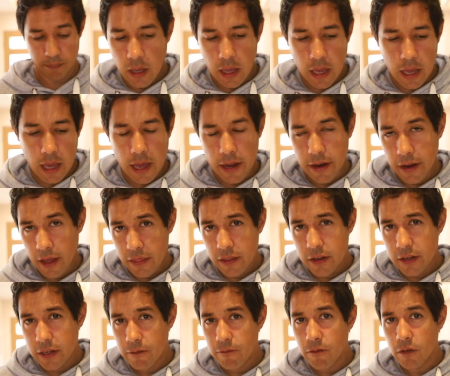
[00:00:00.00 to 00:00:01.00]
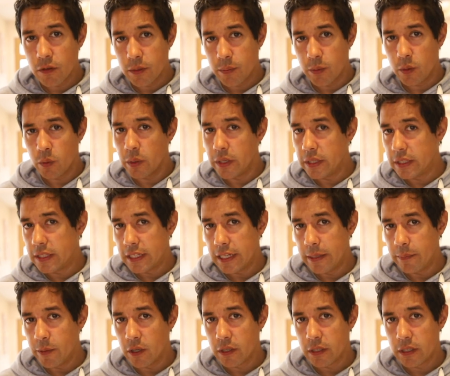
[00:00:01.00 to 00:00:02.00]
Another difference between
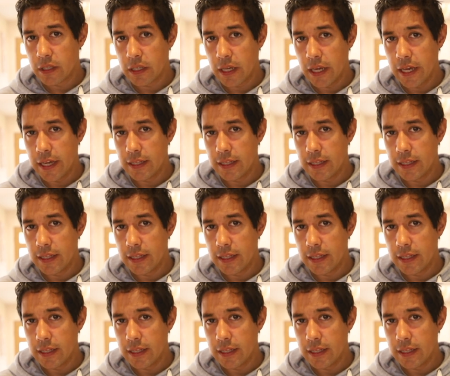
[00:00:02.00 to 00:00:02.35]
CMOS